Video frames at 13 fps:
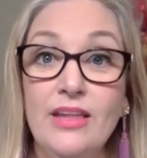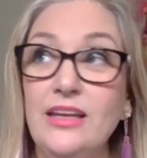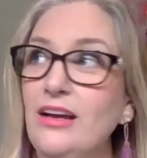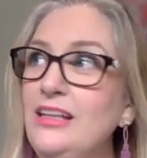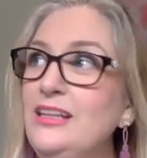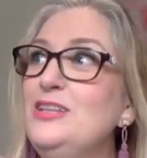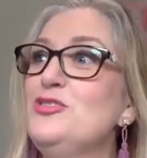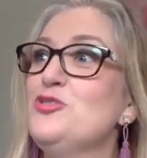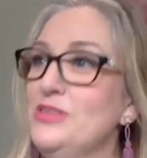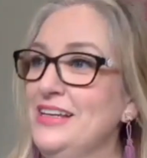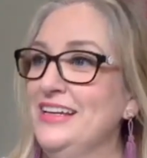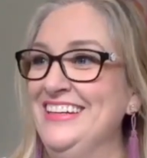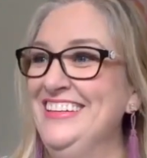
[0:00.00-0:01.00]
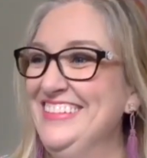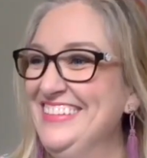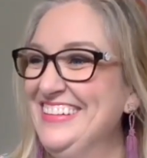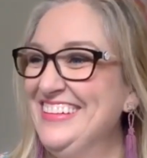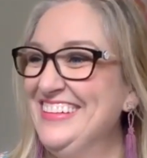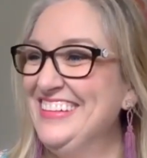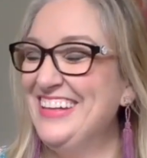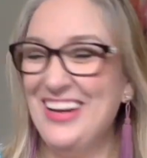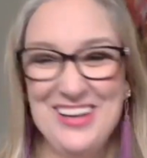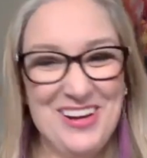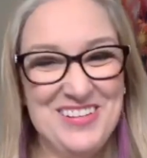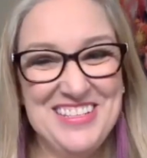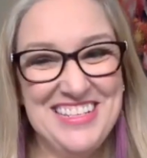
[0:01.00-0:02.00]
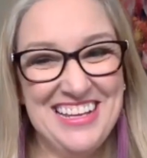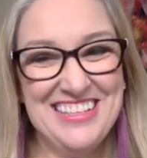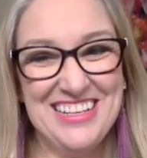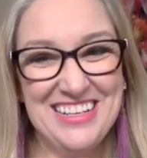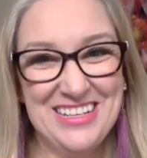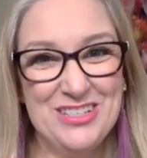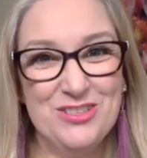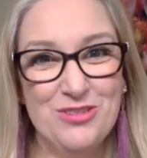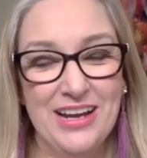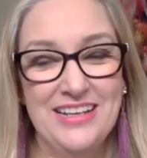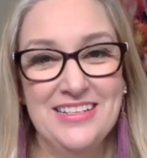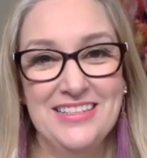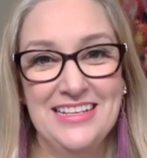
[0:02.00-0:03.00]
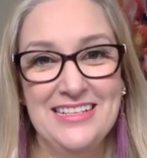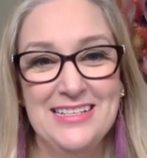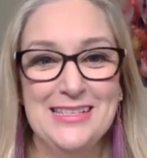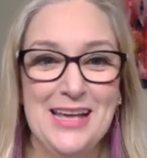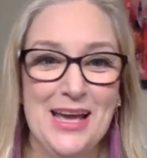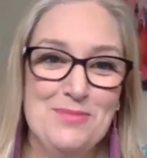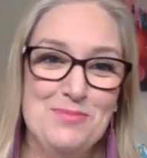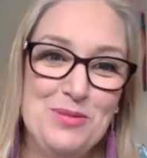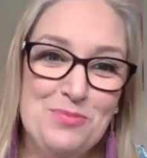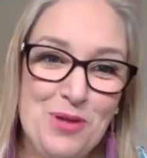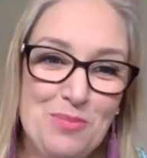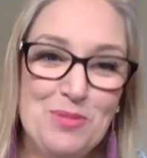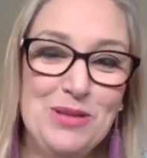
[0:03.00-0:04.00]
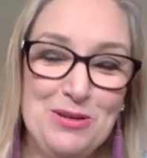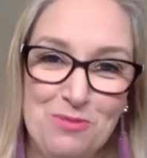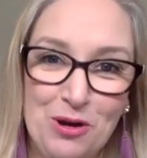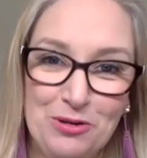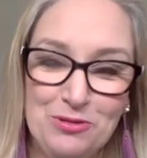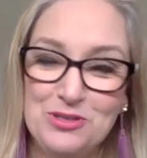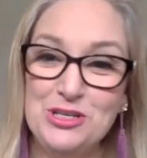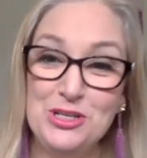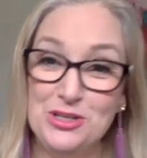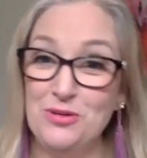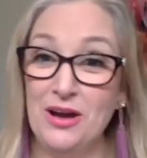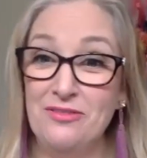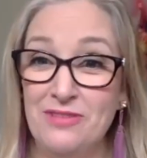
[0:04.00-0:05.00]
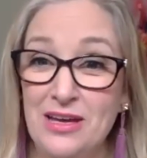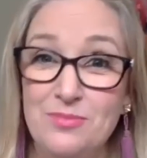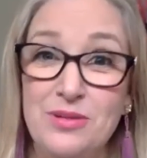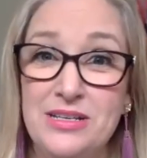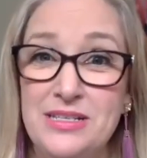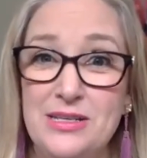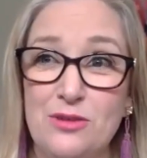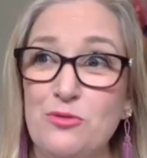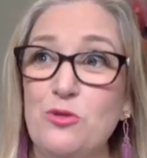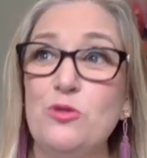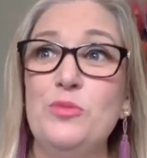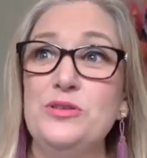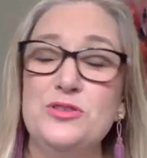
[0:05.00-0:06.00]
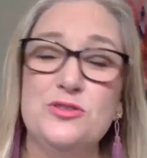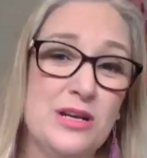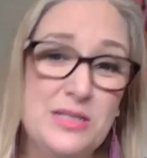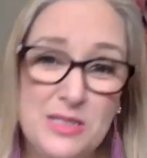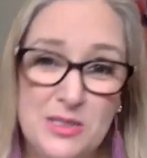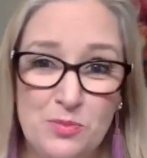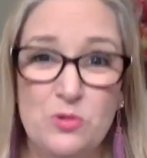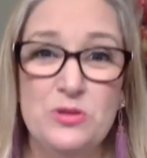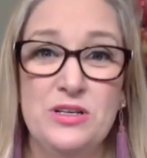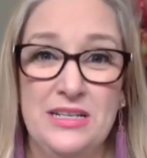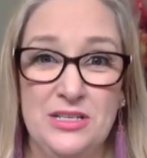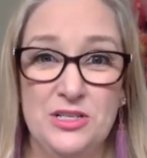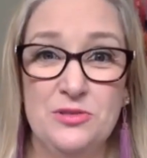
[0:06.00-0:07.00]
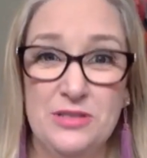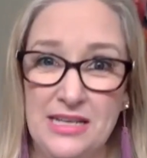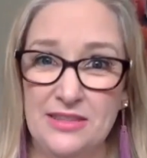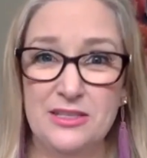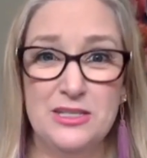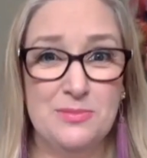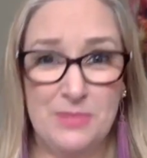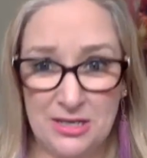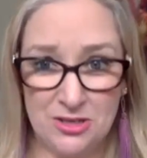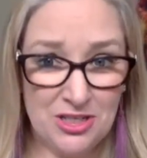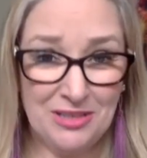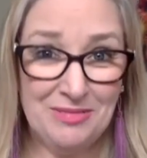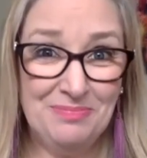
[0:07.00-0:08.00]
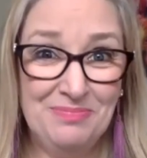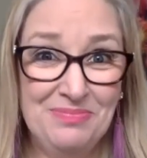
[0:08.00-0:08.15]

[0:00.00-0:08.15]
I know it sounds like a strange thing to say, but it probably won't to you. I found myself almost transported into another dimension.